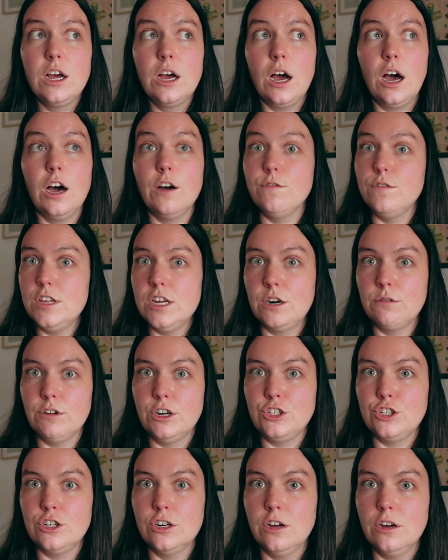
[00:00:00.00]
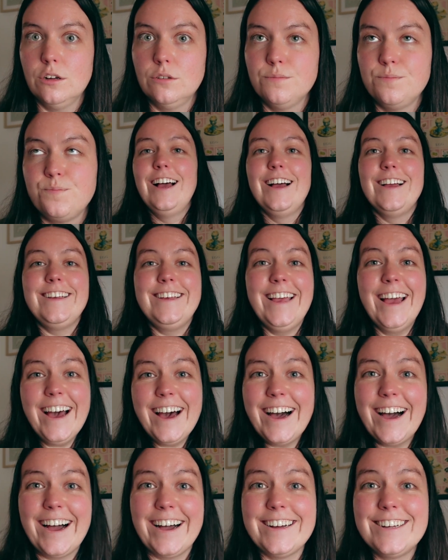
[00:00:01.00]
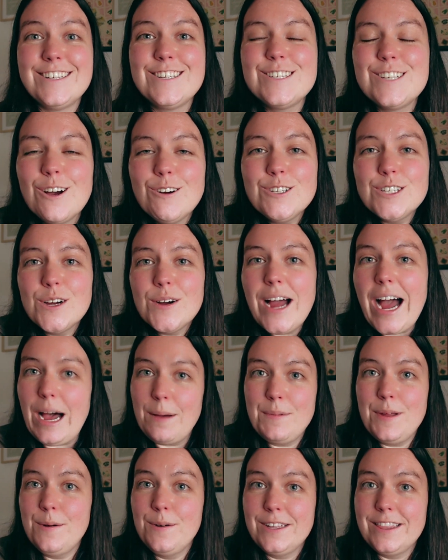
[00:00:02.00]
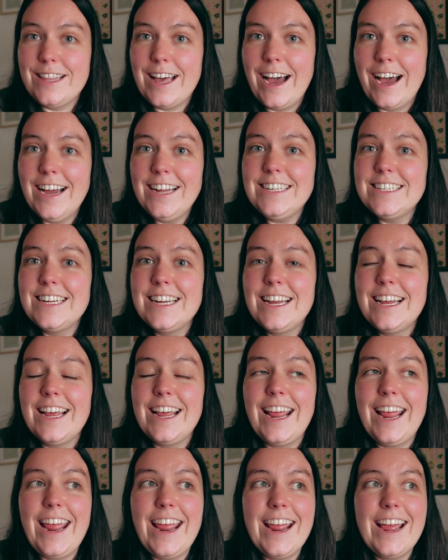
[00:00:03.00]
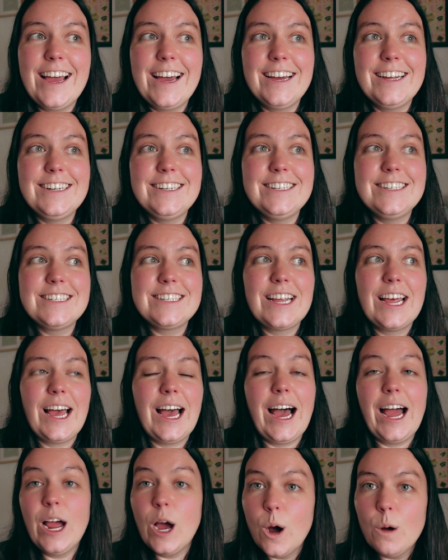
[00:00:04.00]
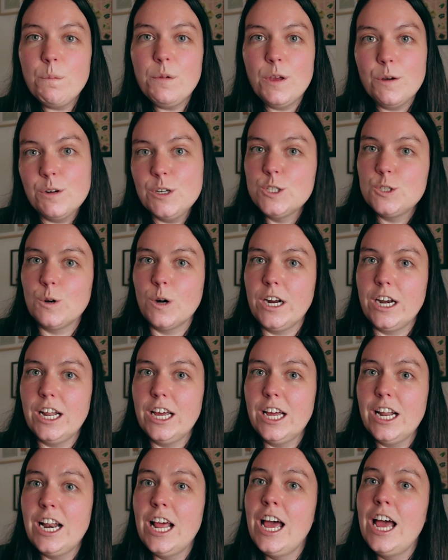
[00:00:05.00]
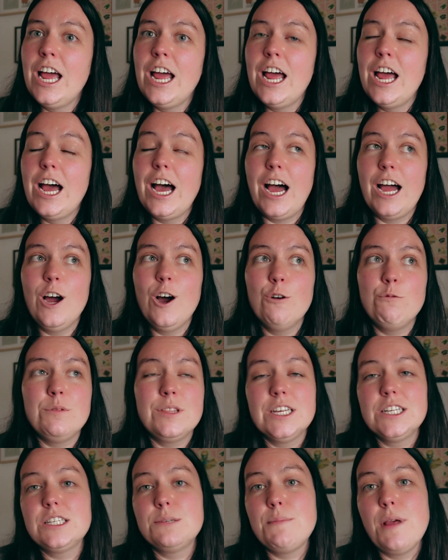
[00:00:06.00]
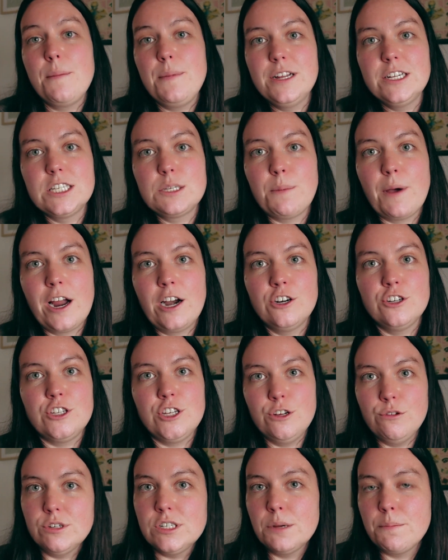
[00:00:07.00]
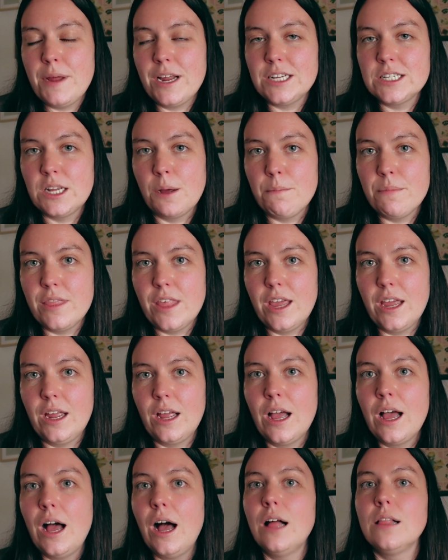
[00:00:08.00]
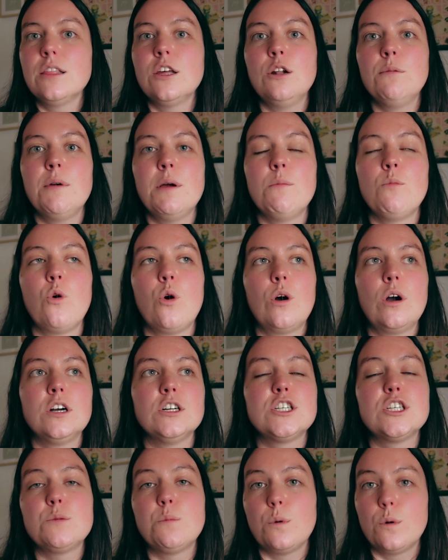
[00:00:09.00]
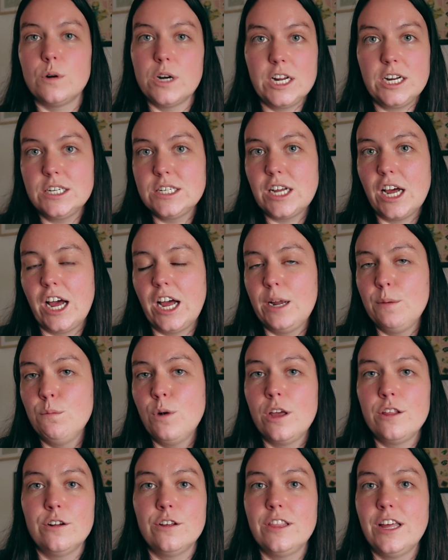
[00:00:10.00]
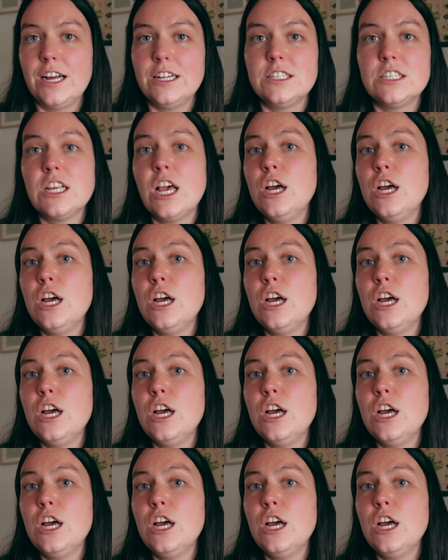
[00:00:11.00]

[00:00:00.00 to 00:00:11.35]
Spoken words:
of the original. Yeah, so happy with that, and I hope you enjoyed it. I hope this maybe inspires you to make something a little bit more springtime, whether that's